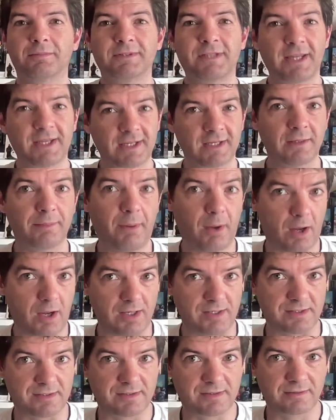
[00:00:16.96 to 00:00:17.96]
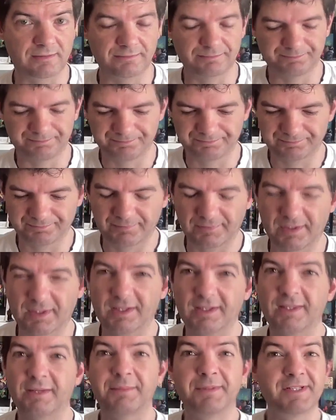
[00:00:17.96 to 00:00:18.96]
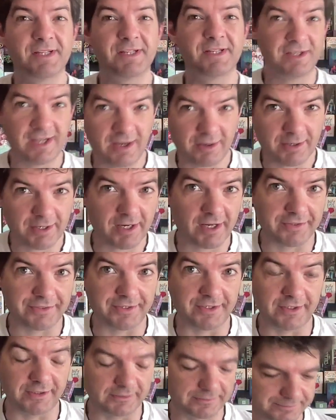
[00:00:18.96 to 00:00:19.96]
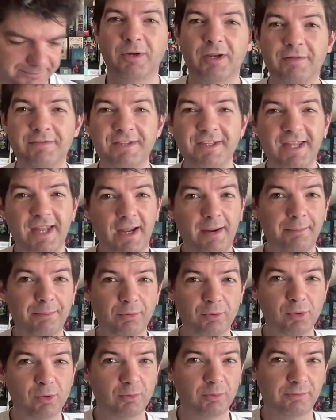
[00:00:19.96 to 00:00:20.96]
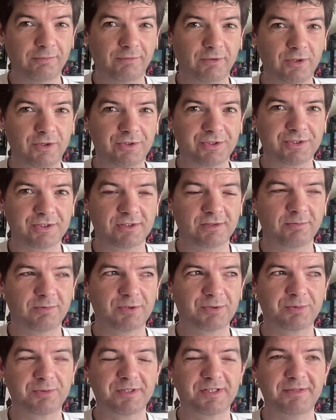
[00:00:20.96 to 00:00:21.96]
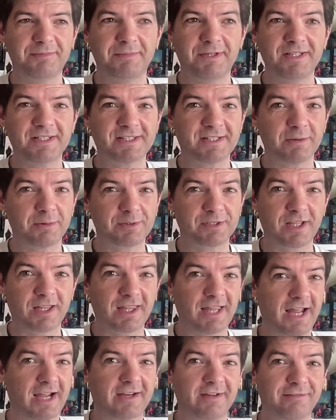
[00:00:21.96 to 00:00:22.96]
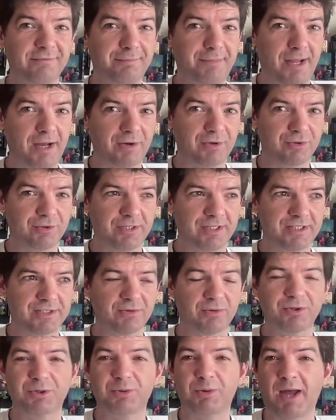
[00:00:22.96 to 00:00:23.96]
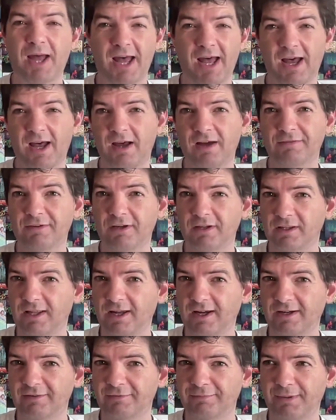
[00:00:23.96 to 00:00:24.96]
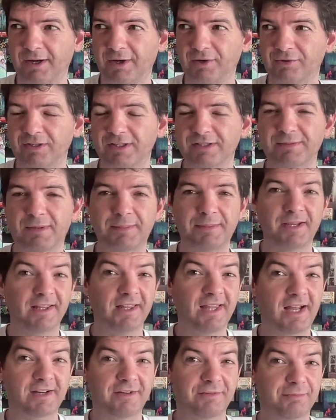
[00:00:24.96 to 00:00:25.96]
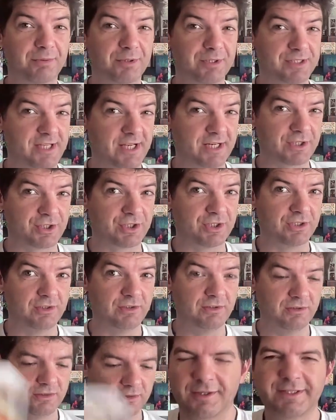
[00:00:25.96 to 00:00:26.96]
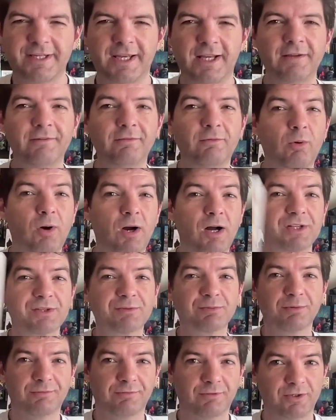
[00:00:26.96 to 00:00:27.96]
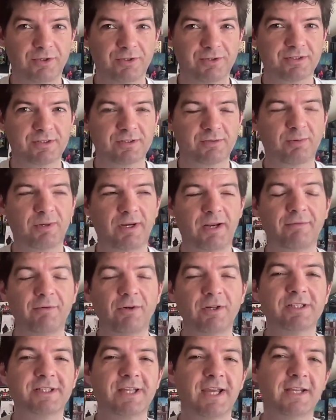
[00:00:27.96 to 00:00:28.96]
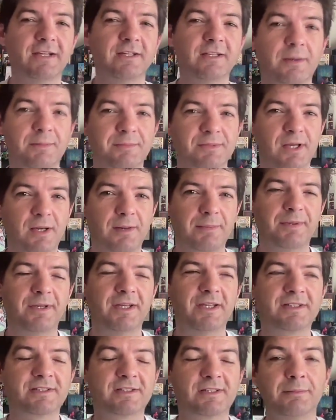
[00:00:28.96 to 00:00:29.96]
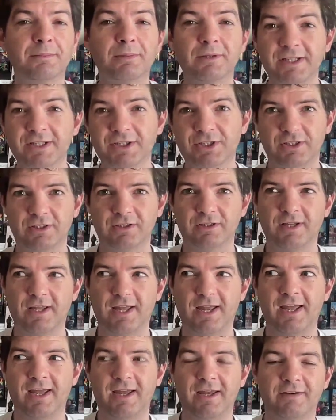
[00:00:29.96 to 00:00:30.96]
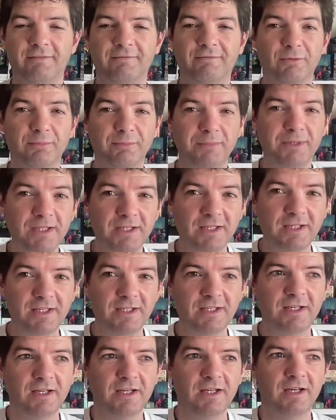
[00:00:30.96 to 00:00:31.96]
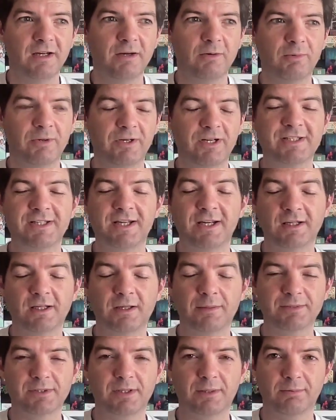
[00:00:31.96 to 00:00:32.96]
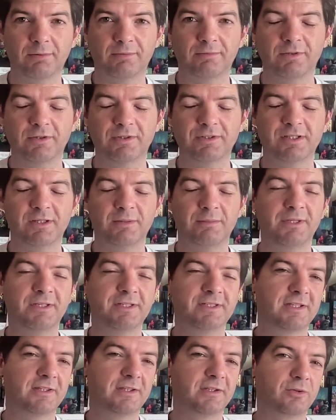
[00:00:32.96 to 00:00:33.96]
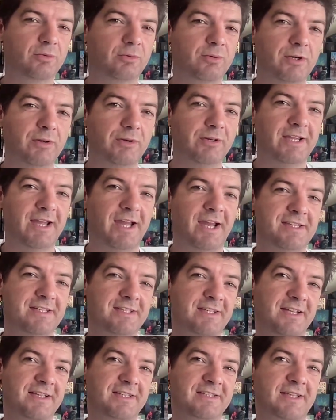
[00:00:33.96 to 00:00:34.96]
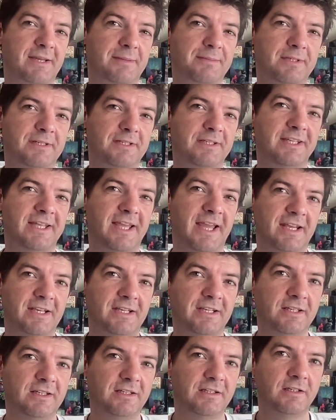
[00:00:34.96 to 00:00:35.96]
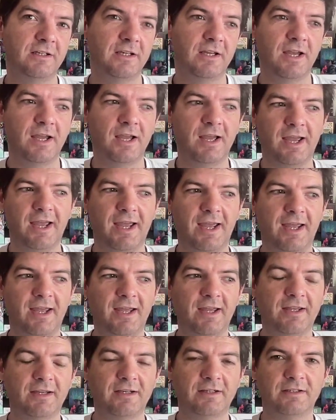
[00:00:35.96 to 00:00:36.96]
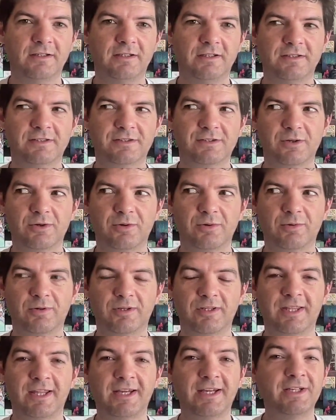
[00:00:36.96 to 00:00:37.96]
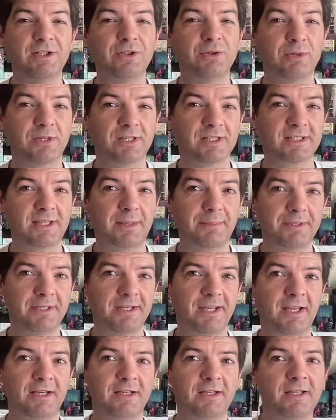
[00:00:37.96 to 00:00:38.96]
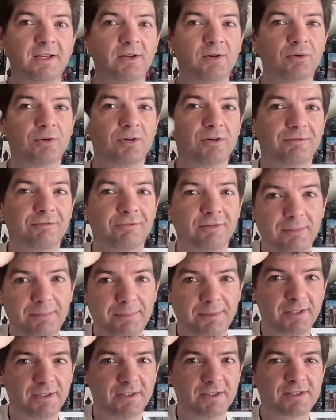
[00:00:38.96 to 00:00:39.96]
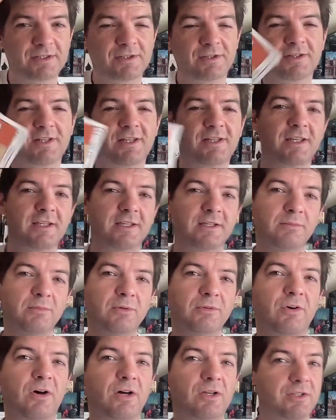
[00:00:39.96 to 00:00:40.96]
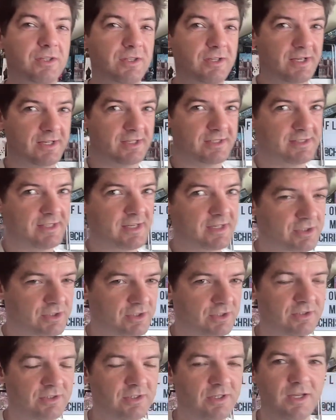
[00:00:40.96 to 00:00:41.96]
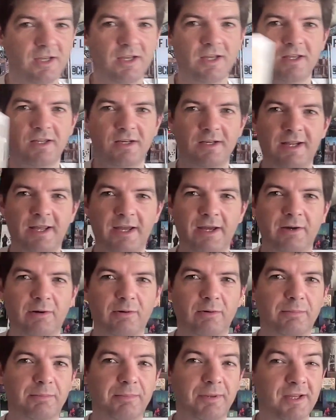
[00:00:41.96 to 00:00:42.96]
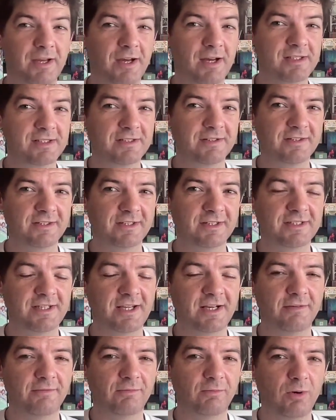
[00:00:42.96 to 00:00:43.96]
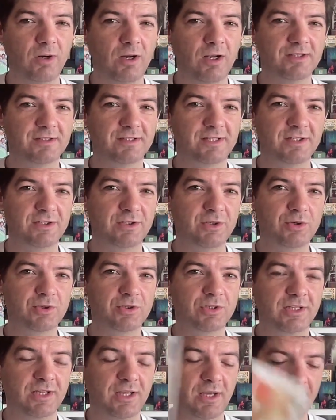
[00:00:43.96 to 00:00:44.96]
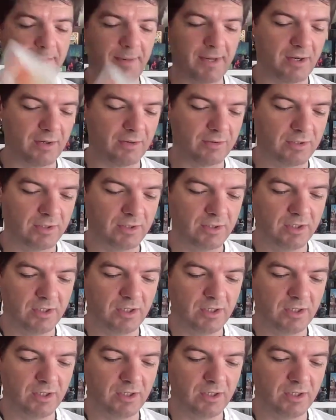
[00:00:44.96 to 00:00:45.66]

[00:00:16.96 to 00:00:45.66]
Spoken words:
taking a pause. Let me tell you how I got there. We have the Emperor reversed, which means there was a lack of boundaries, or you have a lack of boundaries, maybe a lack of protection. The Ten of Wands reversed, whenever a 10 comes up, it's completion. And for me, when a 10 comes up reversed, it means that the querent hasn't accepted the ending. And so they need to accept the ending in order to flip it so that they can move on to the next section. Now, because the 10 of Wands is usually about